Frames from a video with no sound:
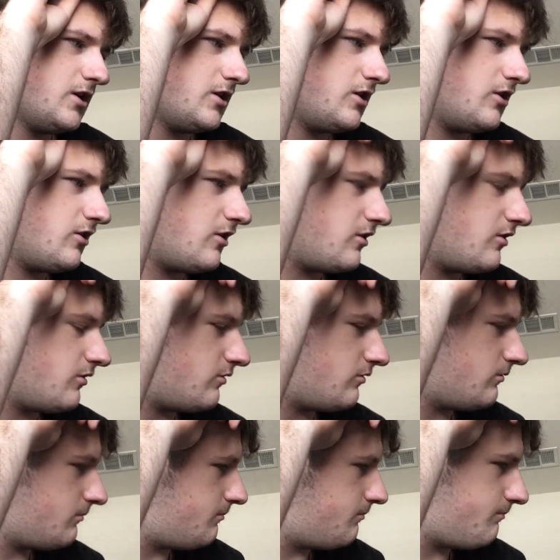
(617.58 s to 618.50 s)
You
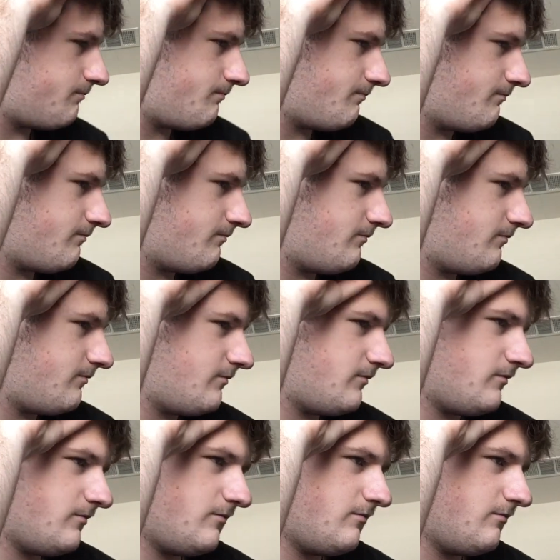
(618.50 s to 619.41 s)
know,
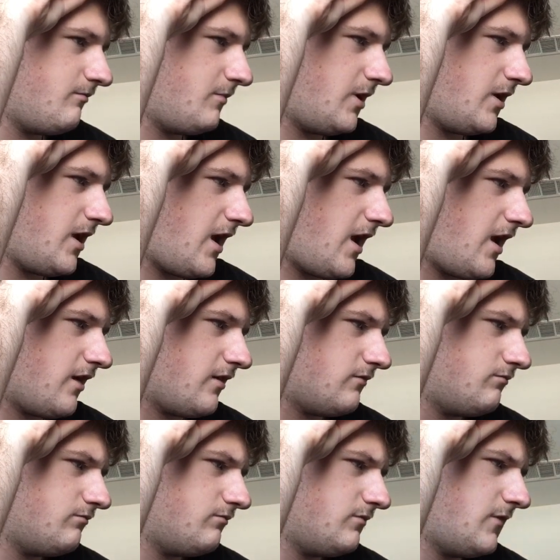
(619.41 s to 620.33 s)
but yeah,
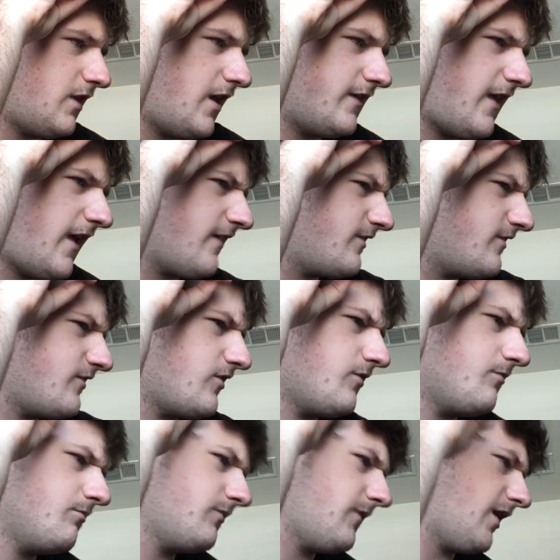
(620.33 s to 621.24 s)
that's
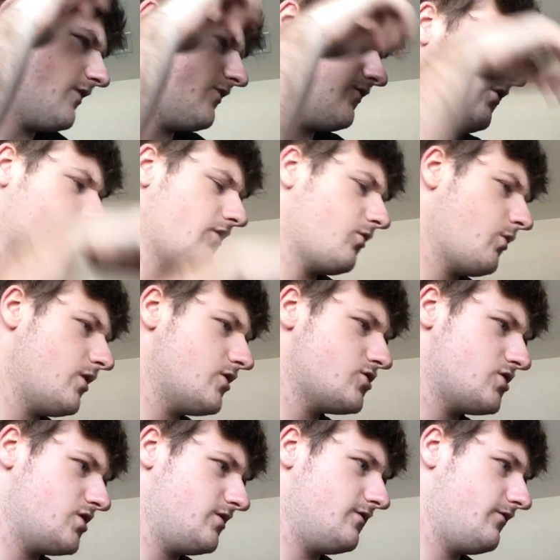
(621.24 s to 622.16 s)
all the
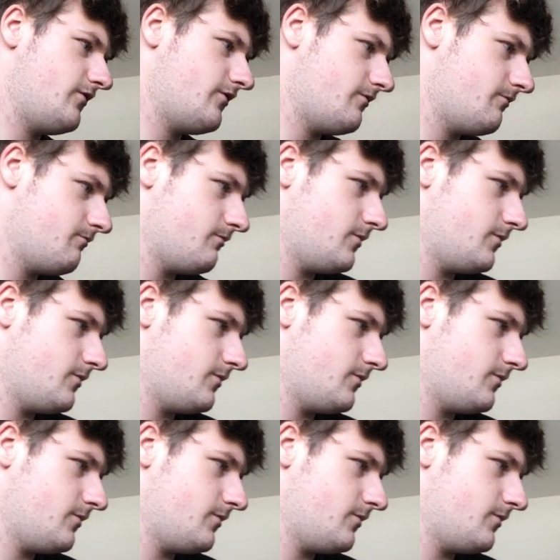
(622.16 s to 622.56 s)
questions.